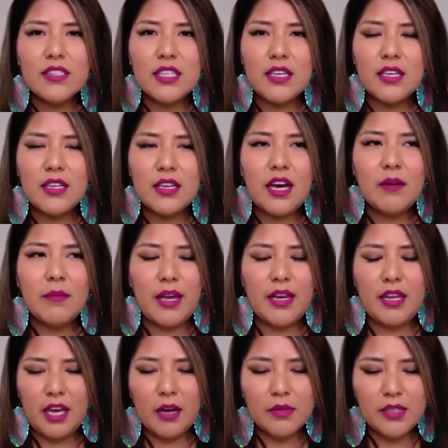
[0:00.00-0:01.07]
seen
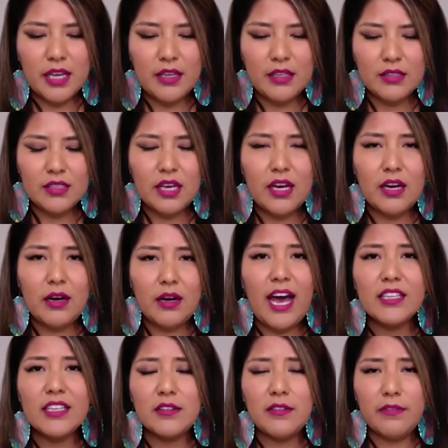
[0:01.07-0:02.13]
any updates
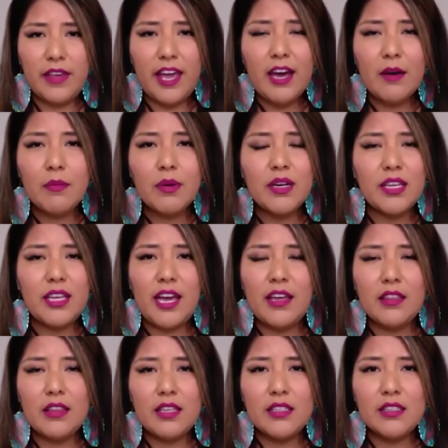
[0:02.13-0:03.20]
as of yet, but
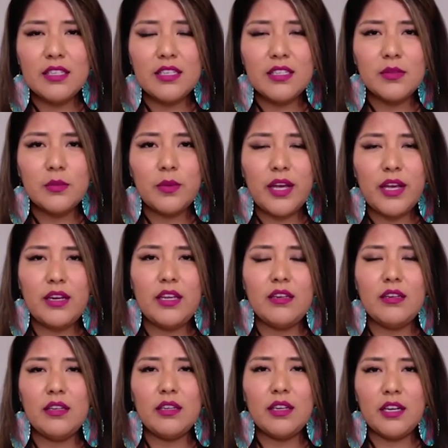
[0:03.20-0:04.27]
again, this is when
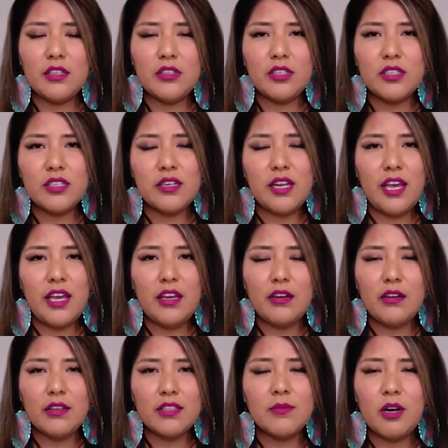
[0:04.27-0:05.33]
Indian Country Today,
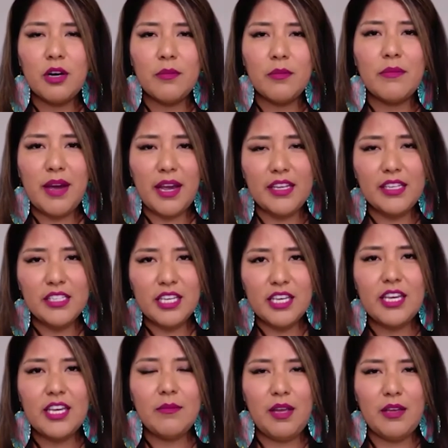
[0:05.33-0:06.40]
a small but mighty
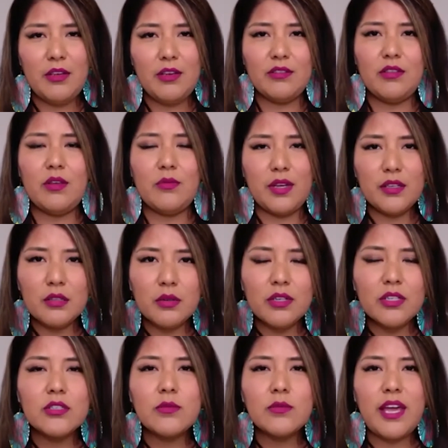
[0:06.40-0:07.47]
team, and using the
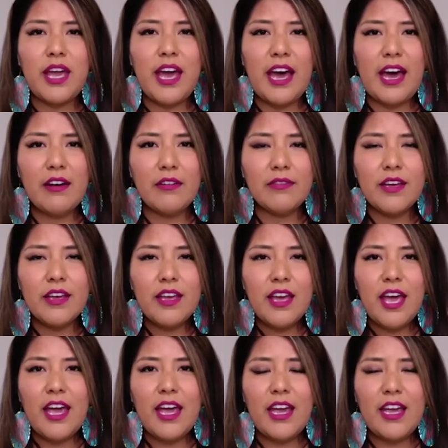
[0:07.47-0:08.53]
resources we have,
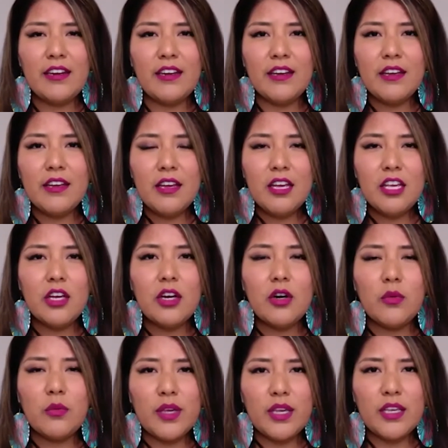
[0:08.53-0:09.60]
and
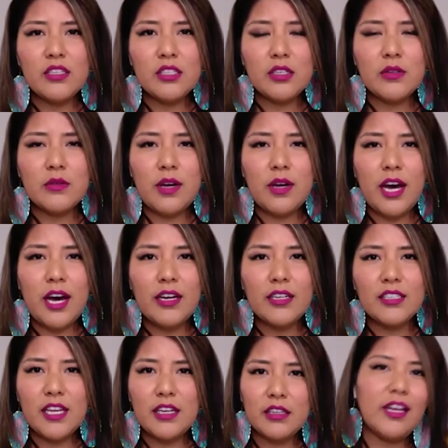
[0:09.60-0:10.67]
we do
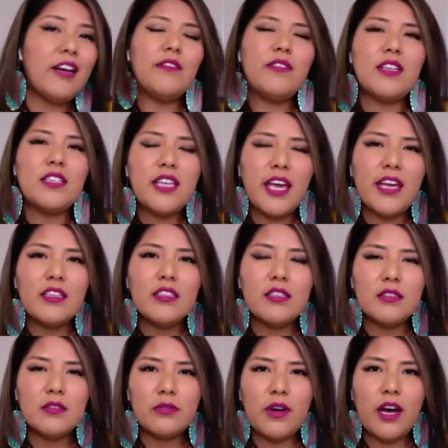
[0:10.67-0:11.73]
take a lot of these
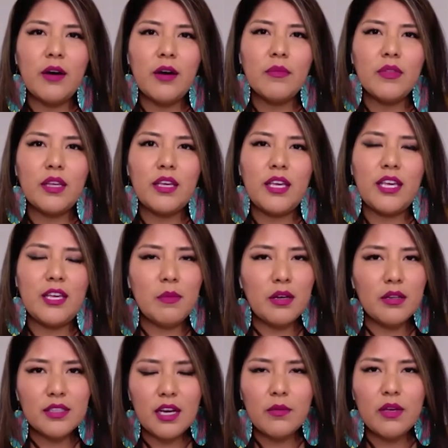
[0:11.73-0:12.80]
cases from the emails
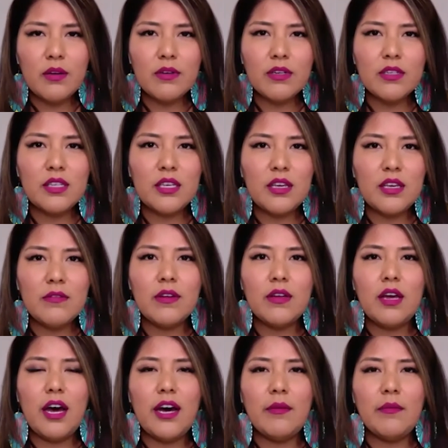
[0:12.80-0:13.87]
that we receive,
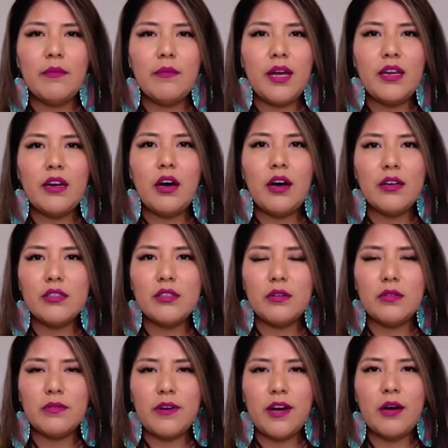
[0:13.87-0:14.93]
and also
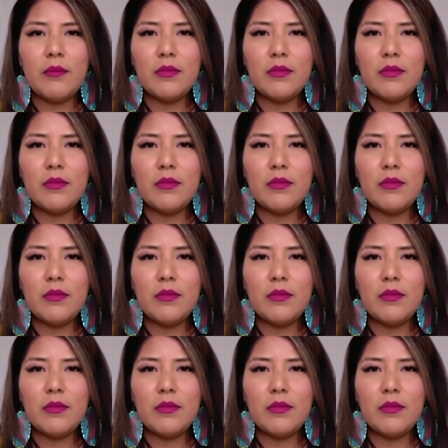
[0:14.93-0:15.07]
from